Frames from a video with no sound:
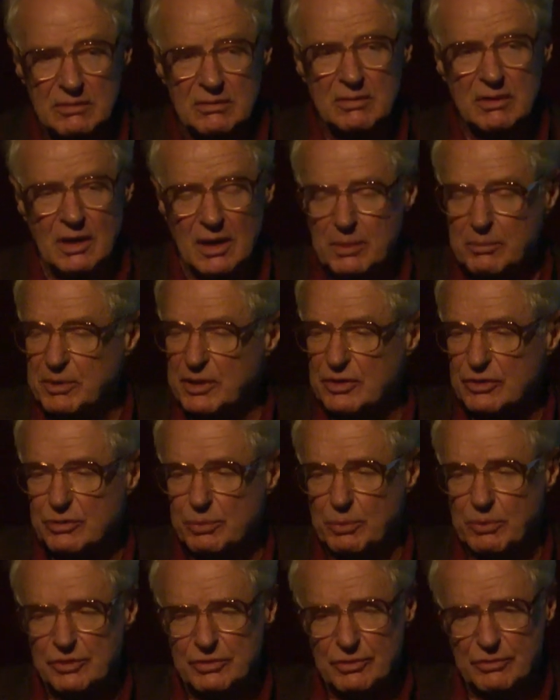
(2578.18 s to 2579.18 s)

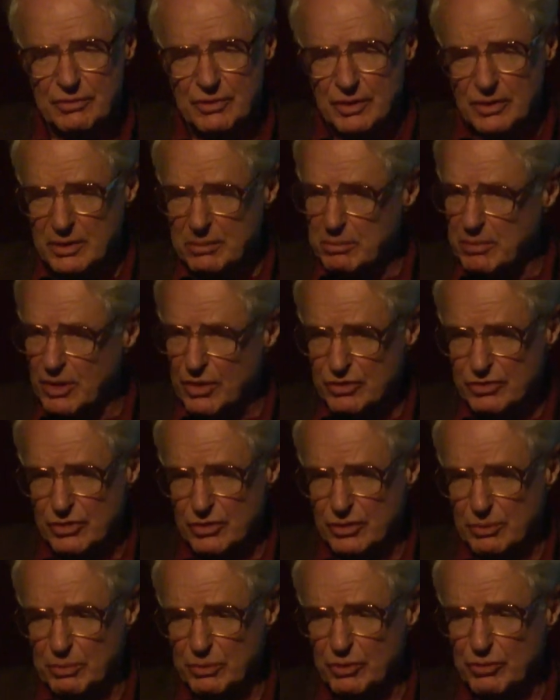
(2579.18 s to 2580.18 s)
communism was a very
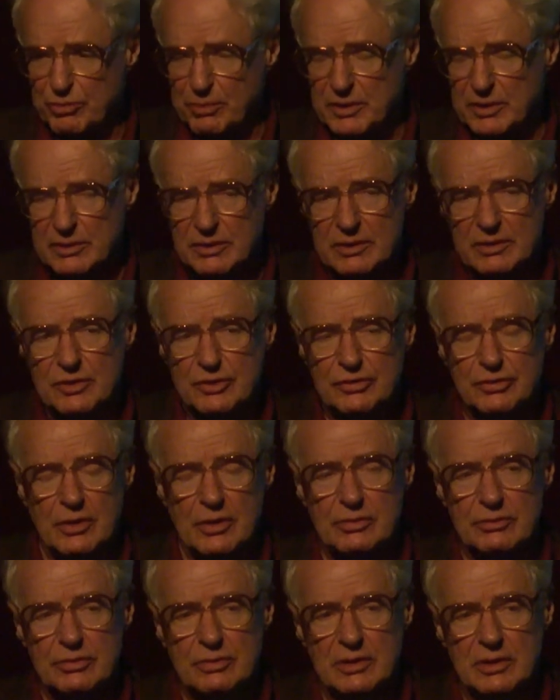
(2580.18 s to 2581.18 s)
marginal movement in this
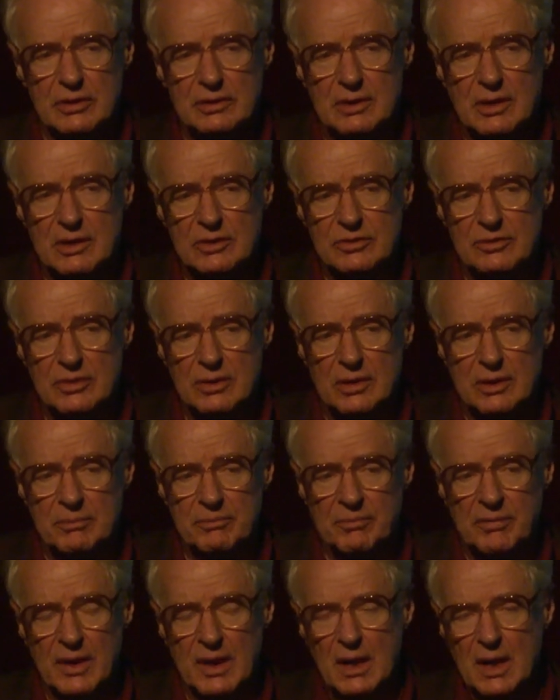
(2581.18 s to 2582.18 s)
country at that time.
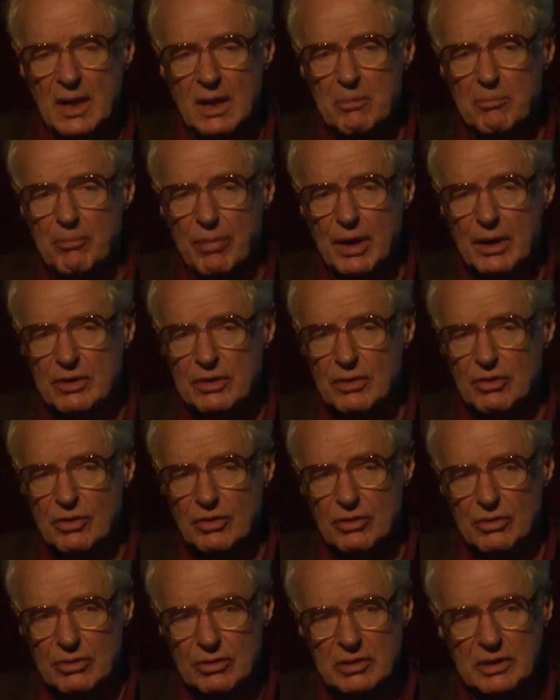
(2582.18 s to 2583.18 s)
But
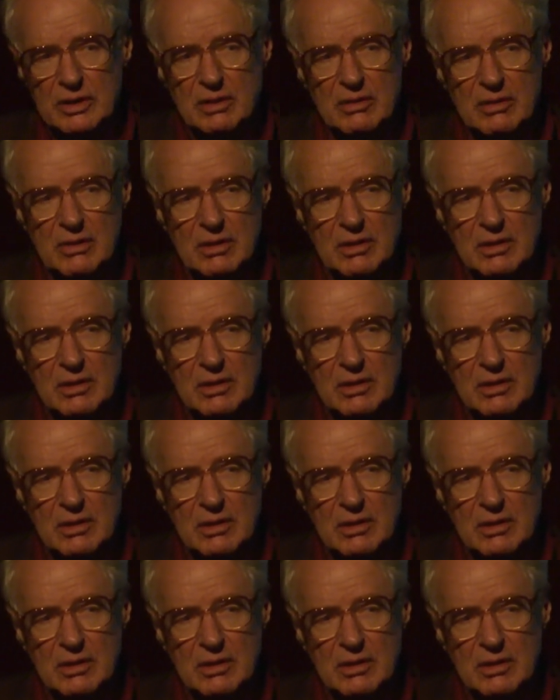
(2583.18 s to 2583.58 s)
earlier